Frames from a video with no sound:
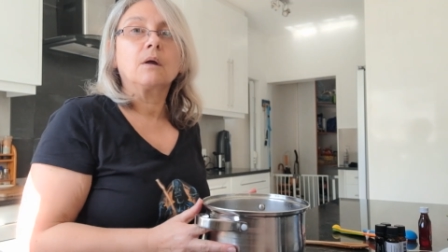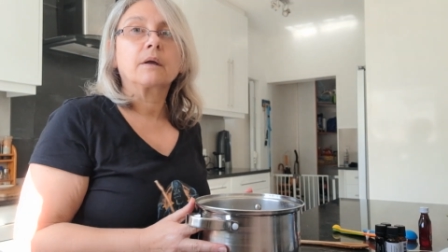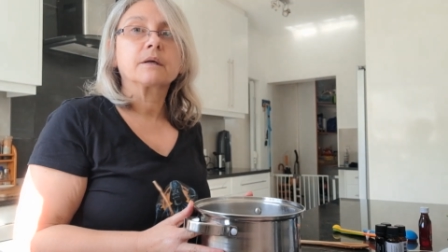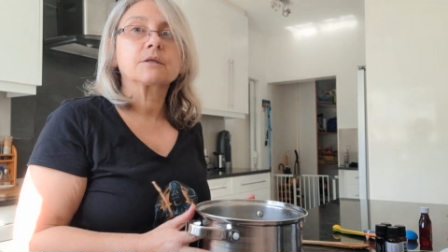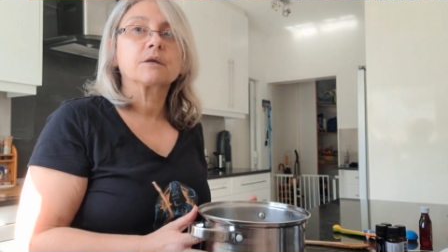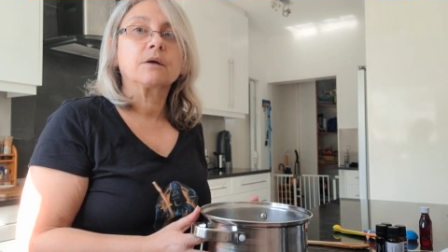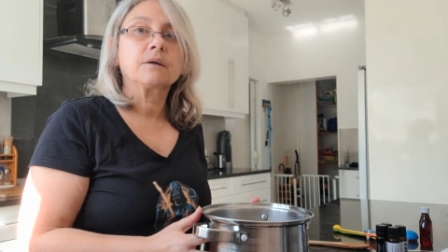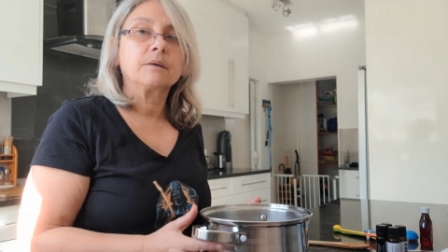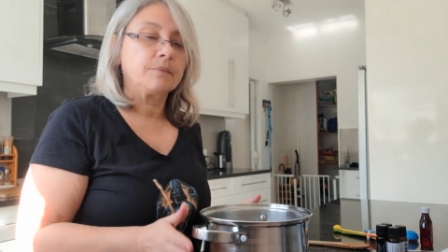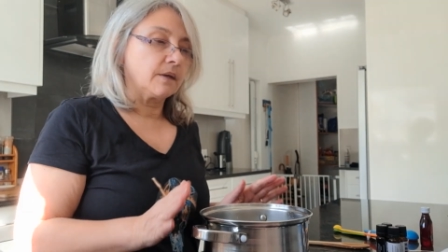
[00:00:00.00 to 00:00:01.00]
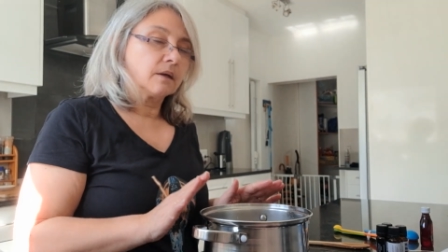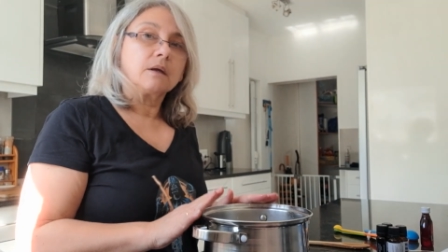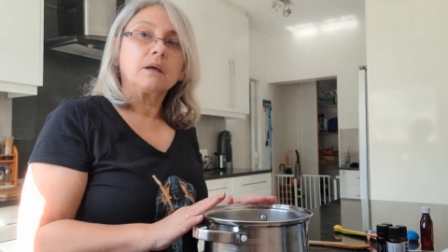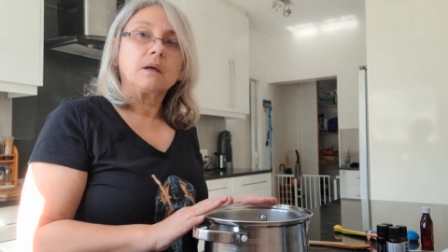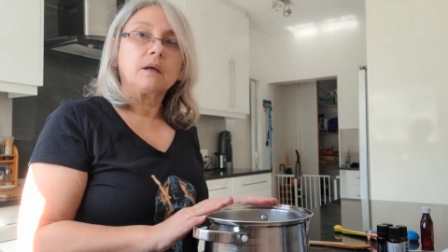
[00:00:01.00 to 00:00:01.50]
Okay, so
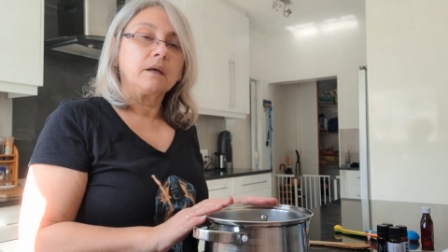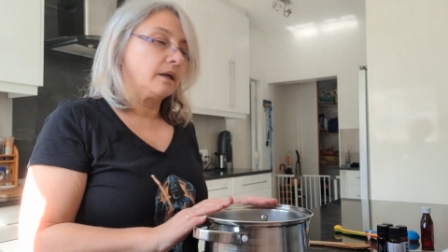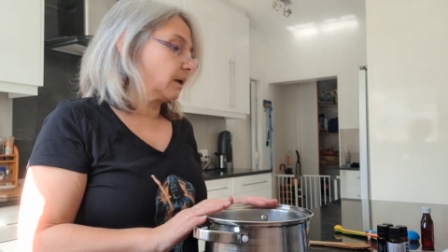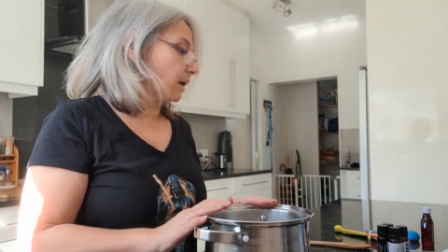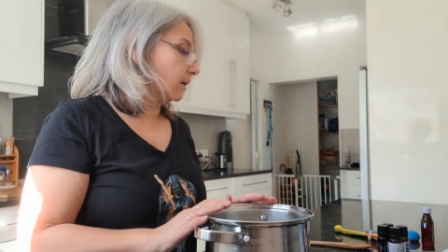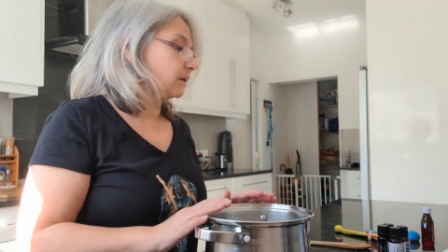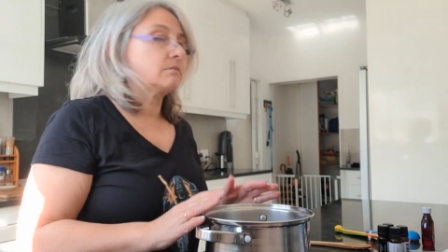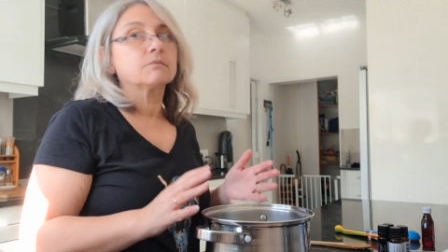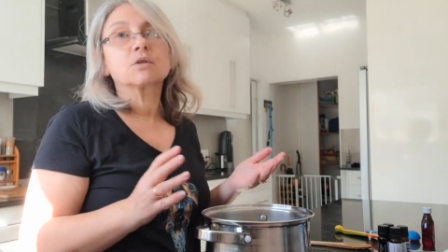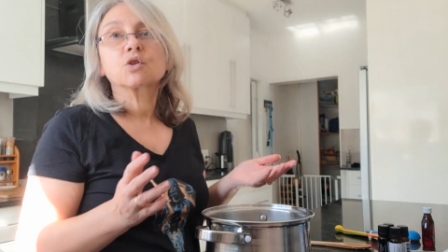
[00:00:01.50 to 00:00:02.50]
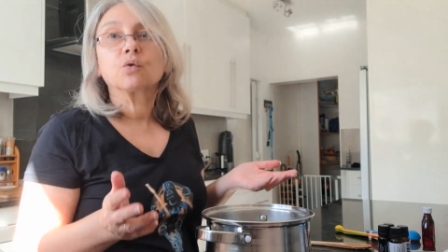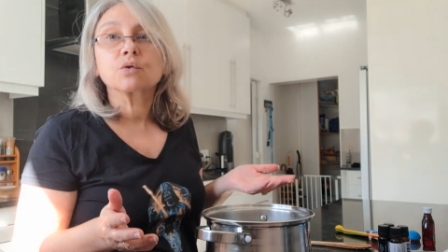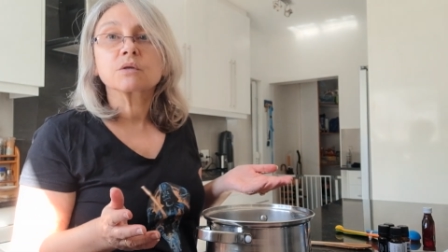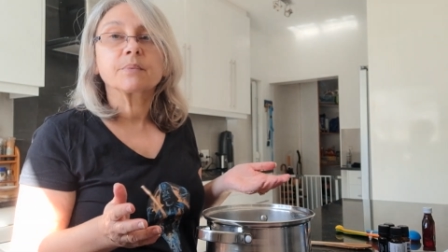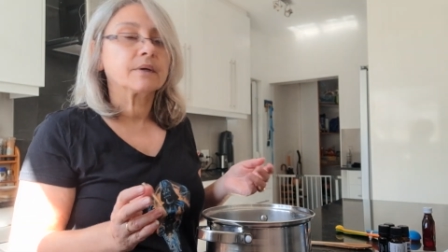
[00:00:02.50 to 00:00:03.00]
in our
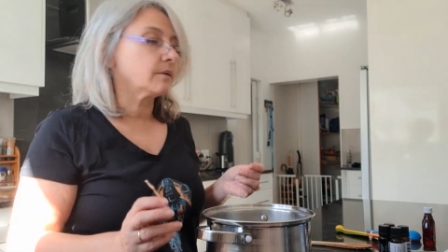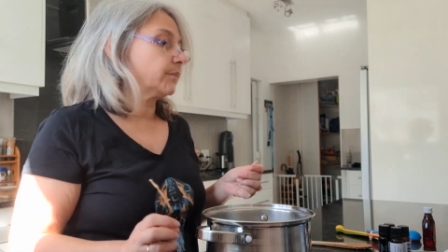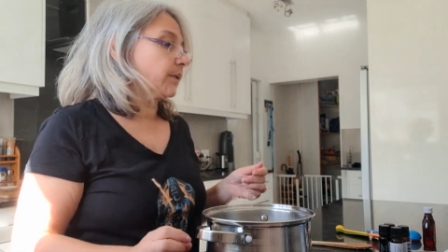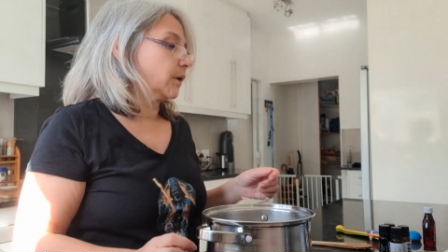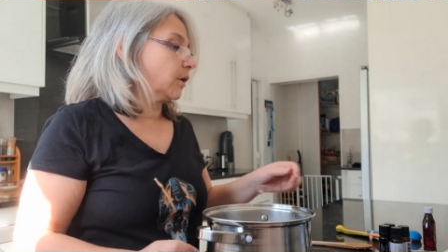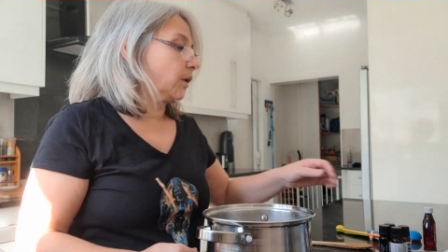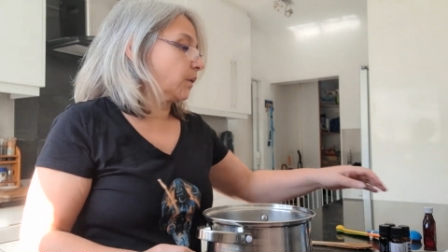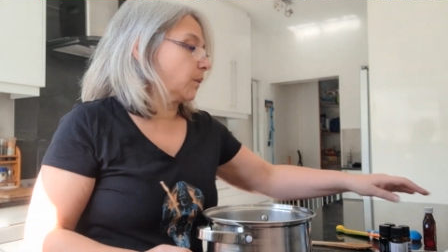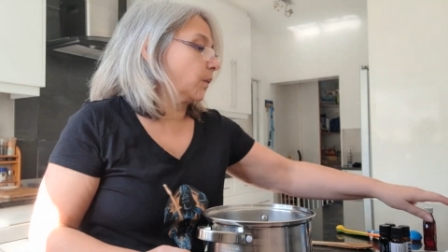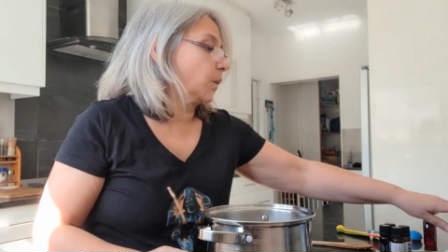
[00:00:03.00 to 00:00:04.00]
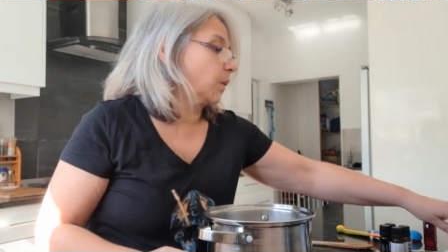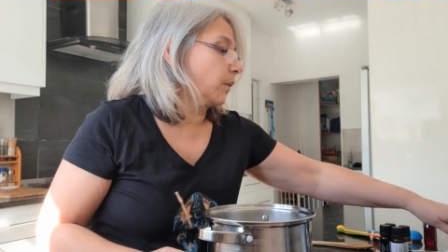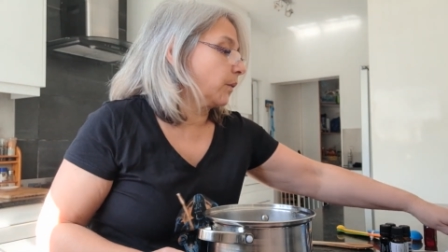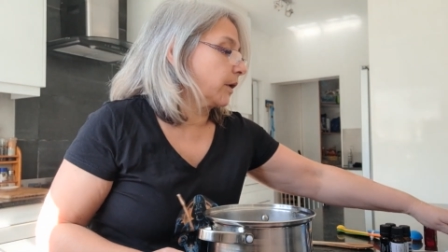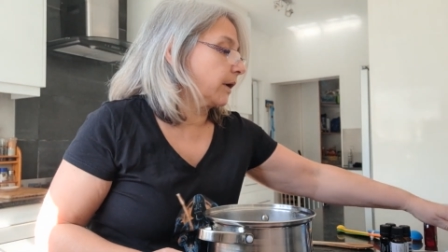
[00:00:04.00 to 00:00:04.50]
saucepan
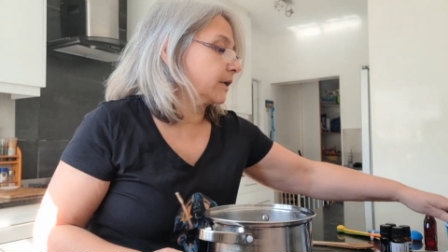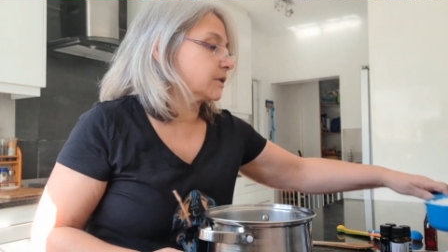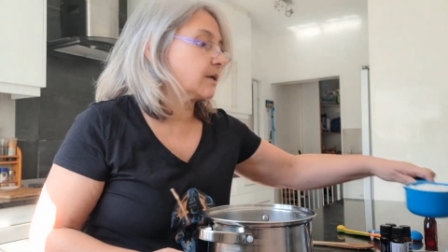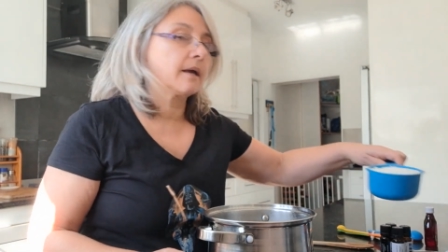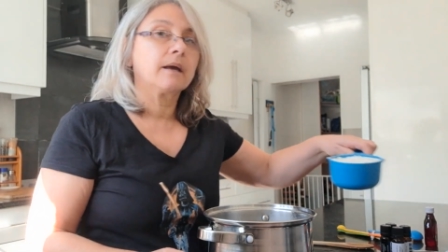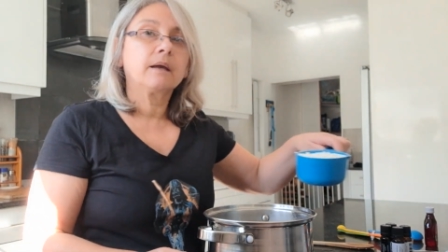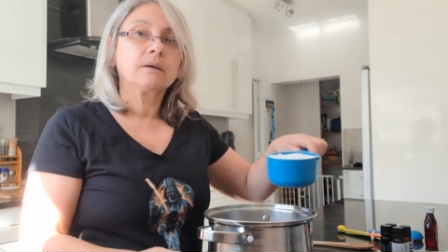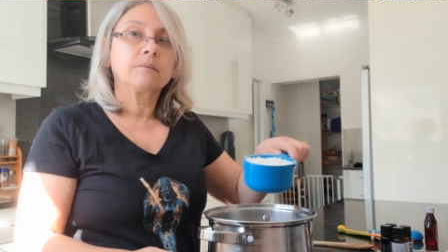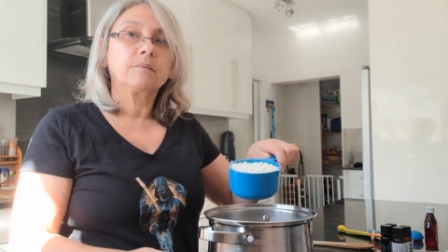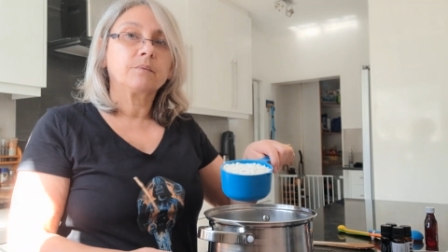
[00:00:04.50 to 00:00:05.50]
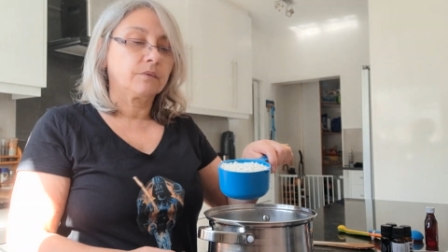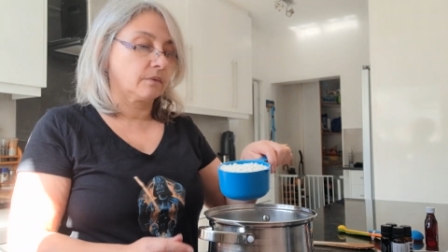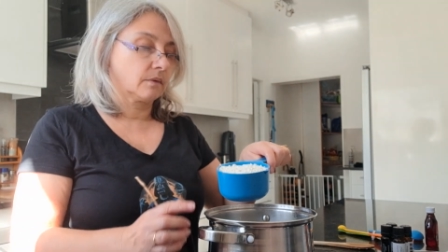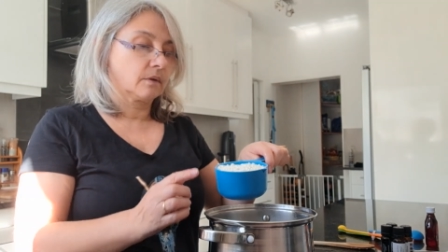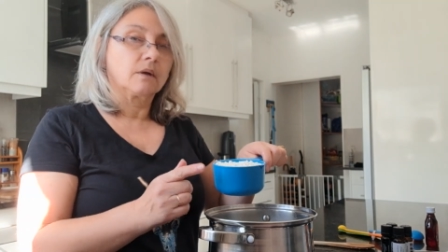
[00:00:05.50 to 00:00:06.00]
we're going to add
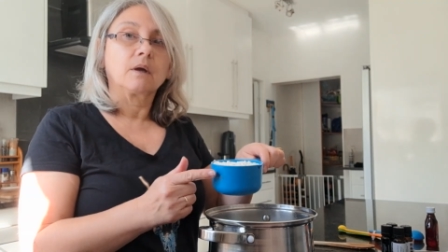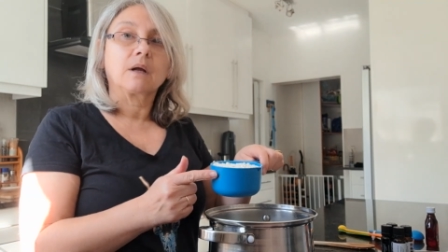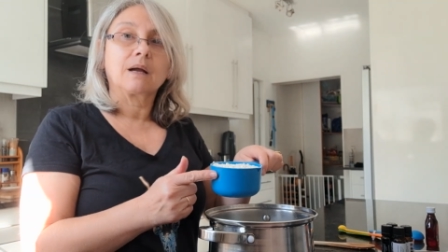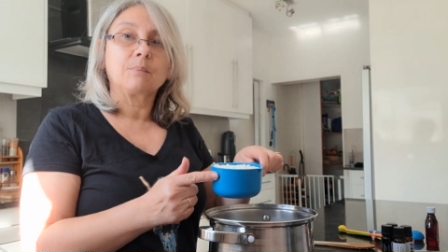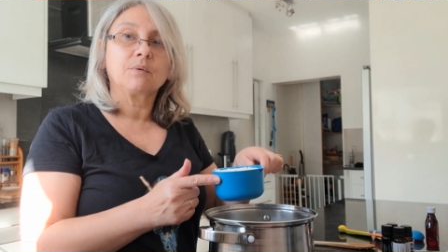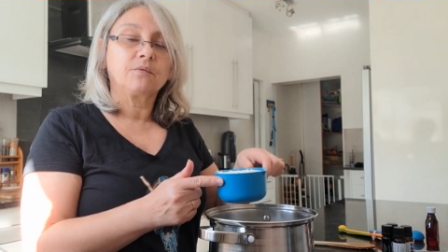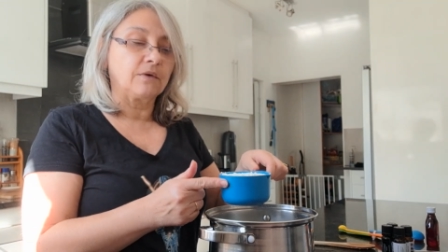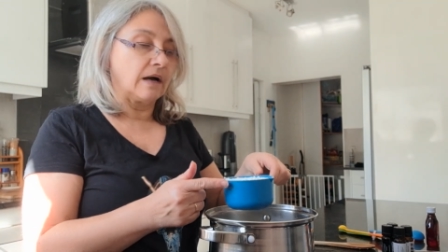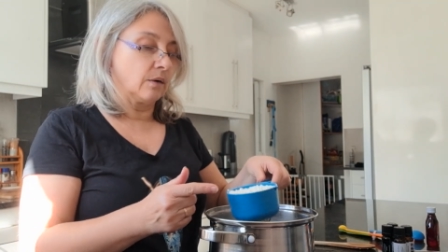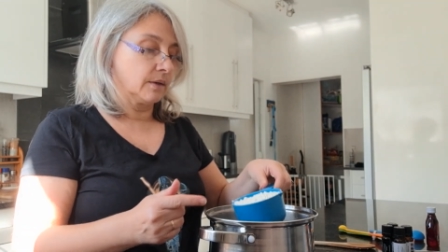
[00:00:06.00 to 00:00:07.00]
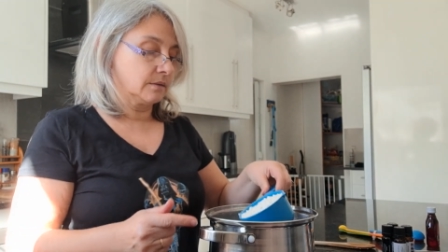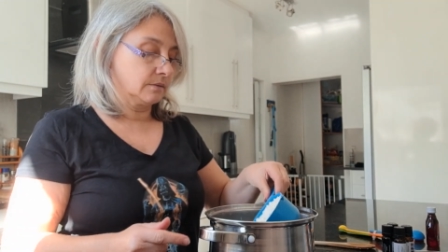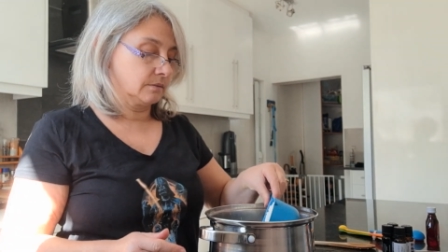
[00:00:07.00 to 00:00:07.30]
a cup of flour,